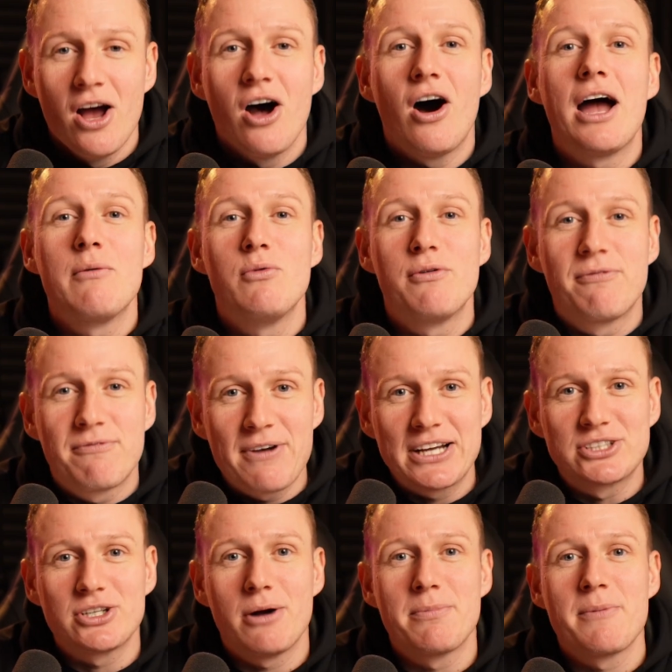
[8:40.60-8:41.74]
I will
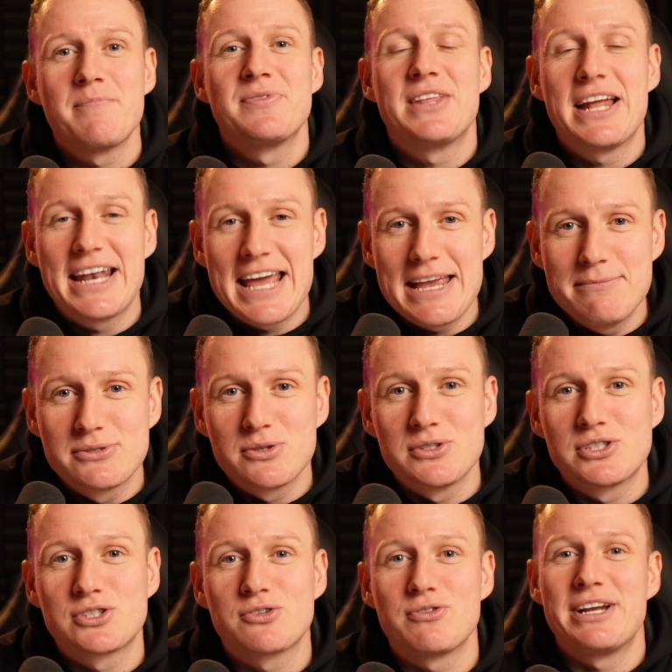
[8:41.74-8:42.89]
flash up their names on
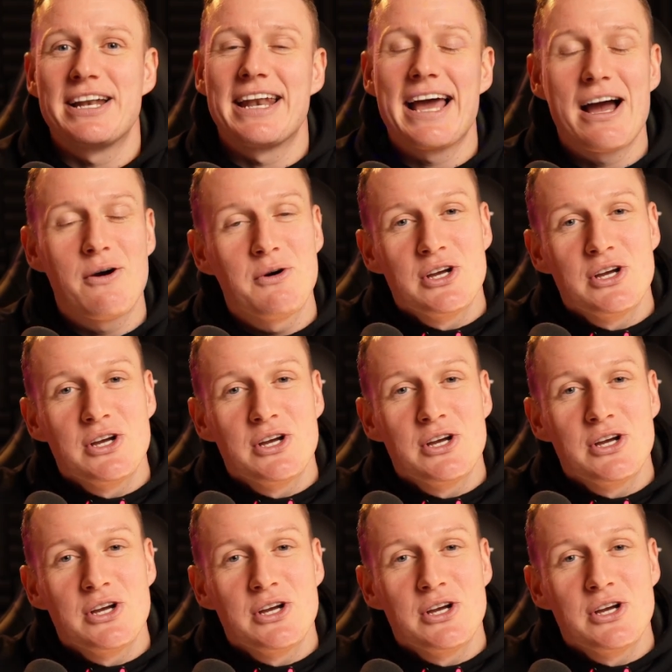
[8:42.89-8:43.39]
screen now.